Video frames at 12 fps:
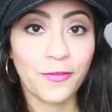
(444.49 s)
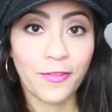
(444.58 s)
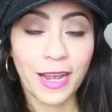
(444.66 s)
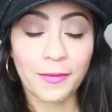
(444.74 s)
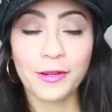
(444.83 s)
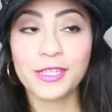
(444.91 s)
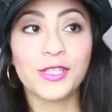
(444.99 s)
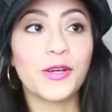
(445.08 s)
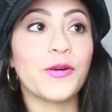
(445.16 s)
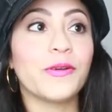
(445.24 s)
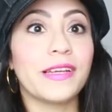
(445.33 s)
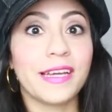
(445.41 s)
fiber,
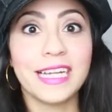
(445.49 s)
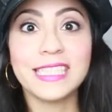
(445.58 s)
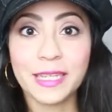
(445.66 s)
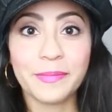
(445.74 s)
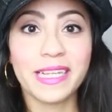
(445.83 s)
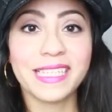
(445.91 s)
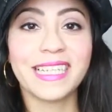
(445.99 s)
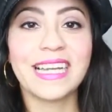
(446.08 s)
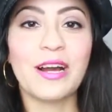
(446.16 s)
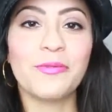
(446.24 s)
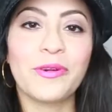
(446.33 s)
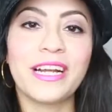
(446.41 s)
so it's amazing
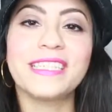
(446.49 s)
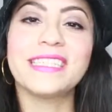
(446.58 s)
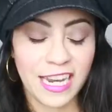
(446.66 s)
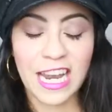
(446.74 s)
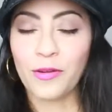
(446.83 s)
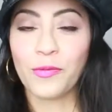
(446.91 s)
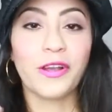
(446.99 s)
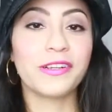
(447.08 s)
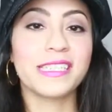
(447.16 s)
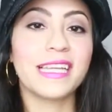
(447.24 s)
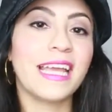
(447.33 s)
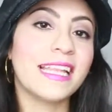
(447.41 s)
how brands, now we are
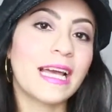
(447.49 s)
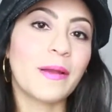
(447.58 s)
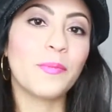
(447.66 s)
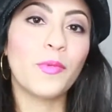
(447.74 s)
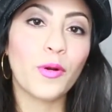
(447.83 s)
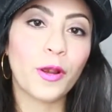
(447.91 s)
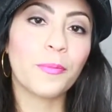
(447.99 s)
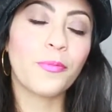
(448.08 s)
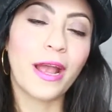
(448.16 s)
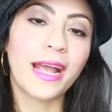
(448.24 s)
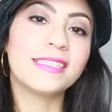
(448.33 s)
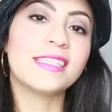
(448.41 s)
seeing that more
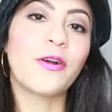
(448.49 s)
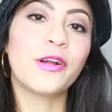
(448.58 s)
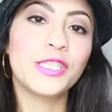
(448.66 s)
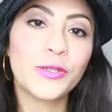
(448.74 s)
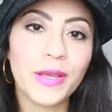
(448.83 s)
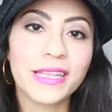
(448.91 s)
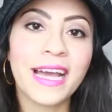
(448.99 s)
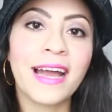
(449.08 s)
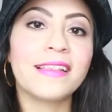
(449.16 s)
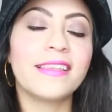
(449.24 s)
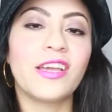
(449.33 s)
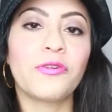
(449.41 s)
brands are doing
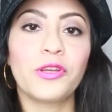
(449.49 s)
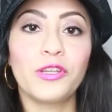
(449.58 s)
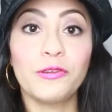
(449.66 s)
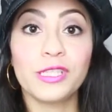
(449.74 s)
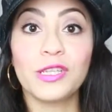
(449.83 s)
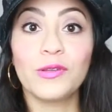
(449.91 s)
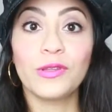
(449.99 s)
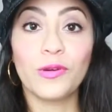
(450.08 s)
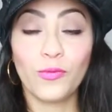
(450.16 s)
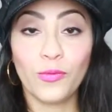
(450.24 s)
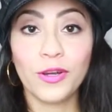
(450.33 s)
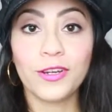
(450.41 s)
that. They are using the
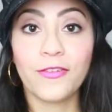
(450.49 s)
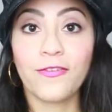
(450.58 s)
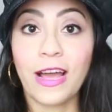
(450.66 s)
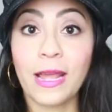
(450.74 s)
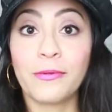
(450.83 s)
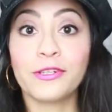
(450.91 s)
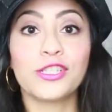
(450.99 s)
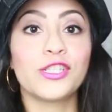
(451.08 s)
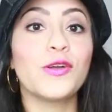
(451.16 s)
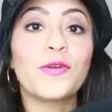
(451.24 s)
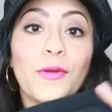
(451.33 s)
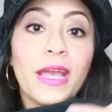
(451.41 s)
wood of fibers
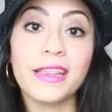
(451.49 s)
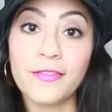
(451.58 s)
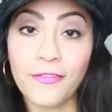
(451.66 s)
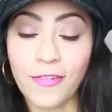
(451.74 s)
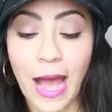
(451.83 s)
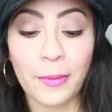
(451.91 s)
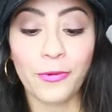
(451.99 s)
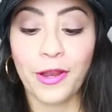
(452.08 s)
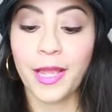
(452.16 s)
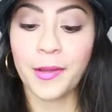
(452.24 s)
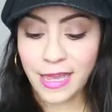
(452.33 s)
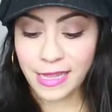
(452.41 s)
to create the
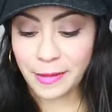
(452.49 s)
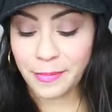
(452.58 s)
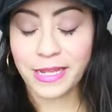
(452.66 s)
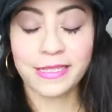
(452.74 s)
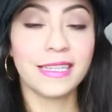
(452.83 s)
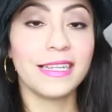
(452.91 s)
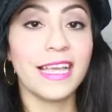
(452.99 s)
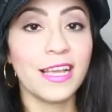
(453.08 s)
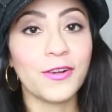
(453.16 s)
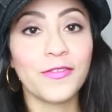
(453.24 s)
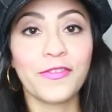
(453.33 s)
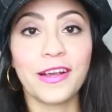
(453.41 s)
fabric, and that makes it
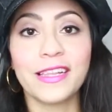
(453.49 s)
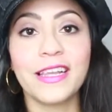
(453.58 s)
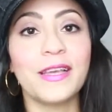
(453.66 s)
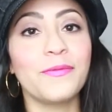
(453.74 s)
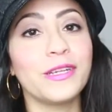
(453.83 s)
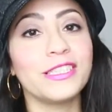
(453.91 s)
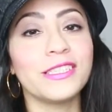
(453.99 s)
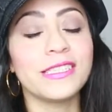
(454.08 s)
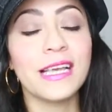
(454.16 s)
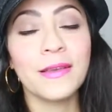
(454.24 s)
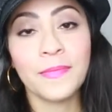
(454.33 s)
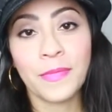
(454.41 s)
eco-friendly, which
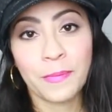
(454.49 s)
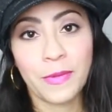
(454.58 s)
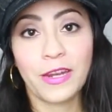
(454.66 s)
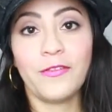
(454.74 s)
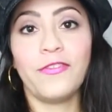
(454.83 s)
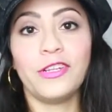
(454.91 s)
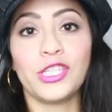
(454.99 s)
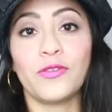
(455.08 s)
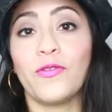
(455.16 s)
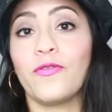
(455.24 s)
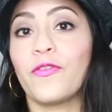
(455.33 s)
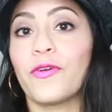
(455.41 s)
is
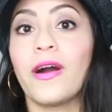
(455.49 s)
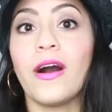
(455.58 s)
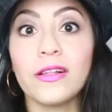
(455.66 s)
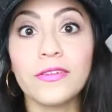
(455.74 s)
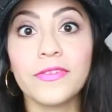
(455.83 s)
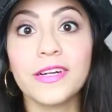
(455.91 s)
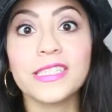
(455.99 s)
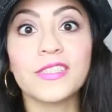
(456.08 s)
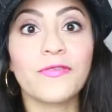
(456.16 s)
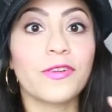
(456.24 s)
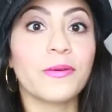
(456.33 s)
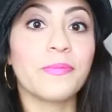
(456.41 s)
beneficial for all of us,
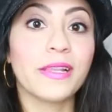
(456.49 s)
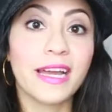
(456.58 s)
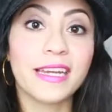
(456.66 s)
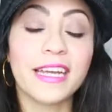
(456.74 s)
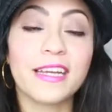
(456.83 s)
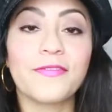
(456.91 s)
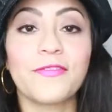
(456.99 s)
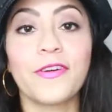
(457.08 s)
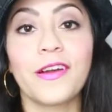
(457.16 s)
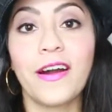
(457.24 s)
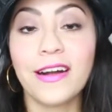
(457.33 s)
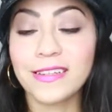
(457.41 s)
for the planet,
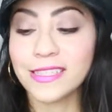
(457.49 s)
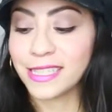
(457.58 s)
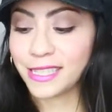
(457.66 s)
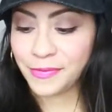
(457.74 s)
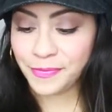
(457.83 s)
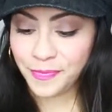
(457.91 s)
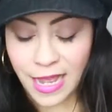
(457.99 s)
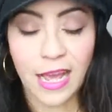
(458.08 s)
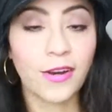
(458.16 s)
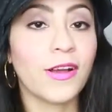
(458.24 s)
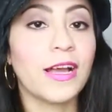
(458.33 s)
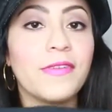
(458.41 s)
for us. I
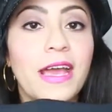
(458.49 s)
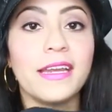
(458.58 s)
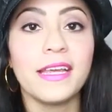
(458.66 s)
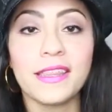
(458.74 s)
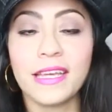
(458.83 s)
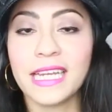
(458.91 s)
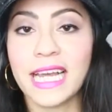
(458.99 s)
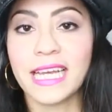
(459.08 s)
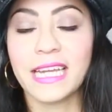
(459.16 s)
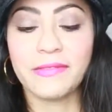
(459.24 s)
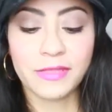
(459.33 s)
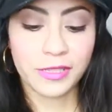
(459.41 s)
don't have anything
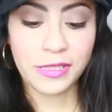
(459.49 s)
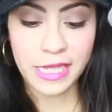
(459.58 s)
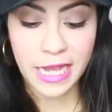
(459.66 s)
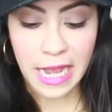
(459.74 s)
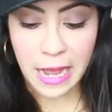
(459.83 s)
negative to say